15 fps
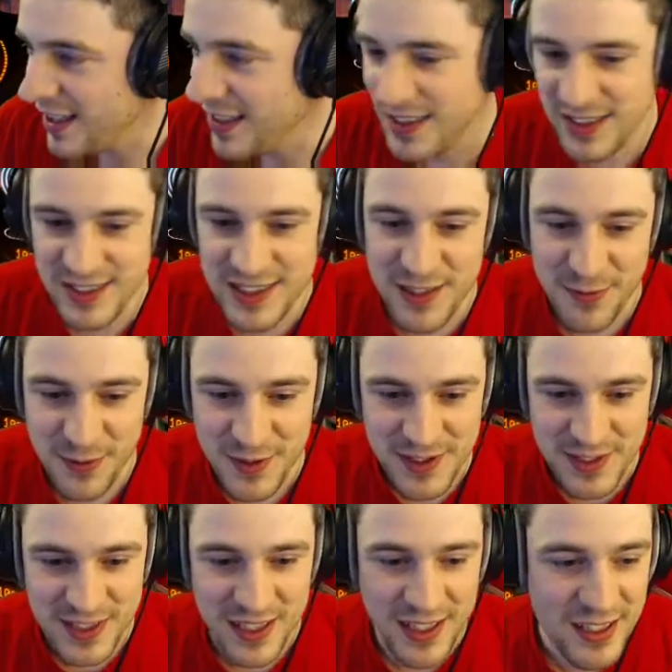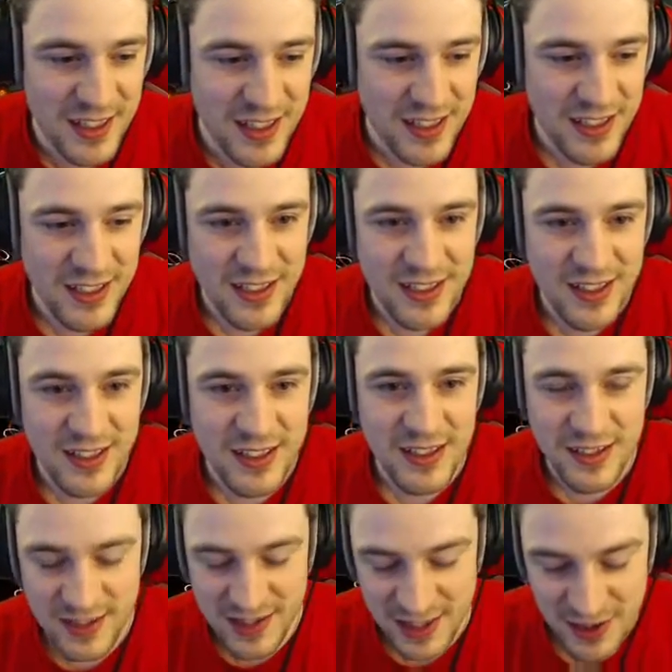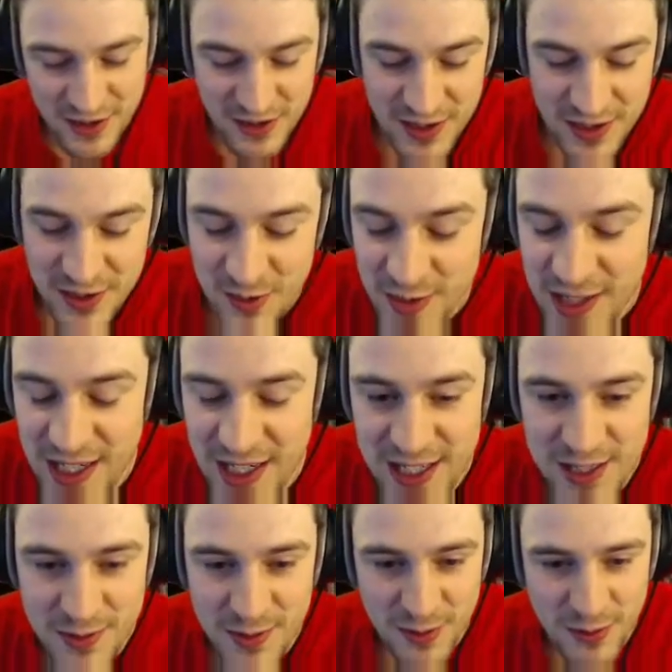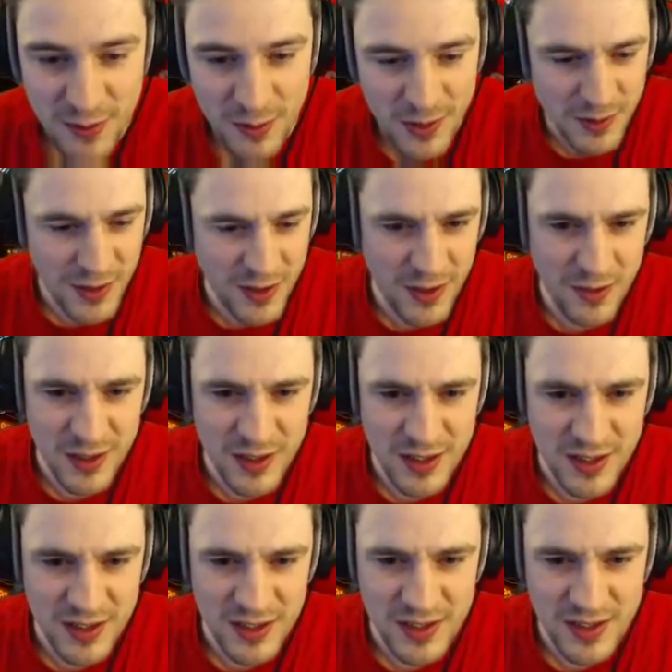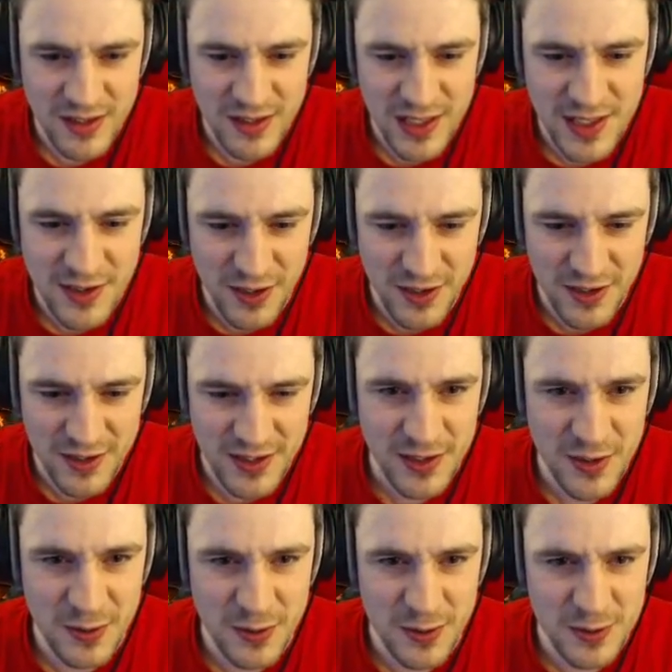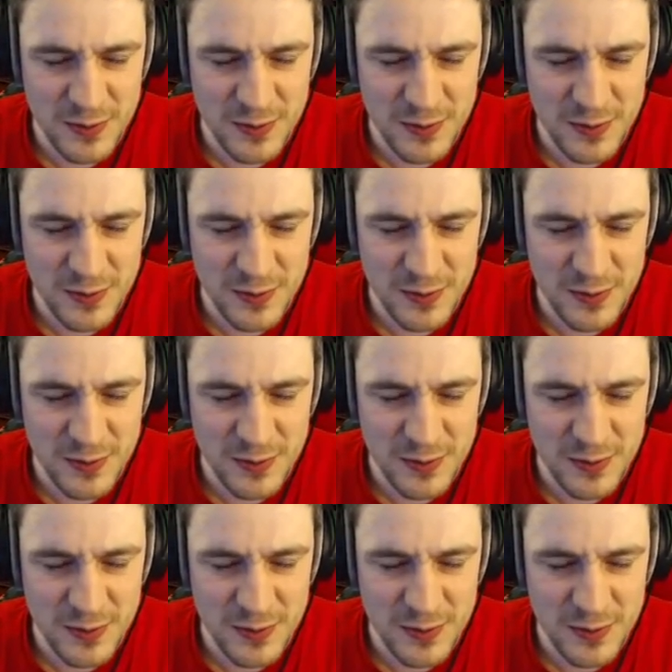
Different things you can do with that as well. Ooh, what have we got over here? He's gone. Cool.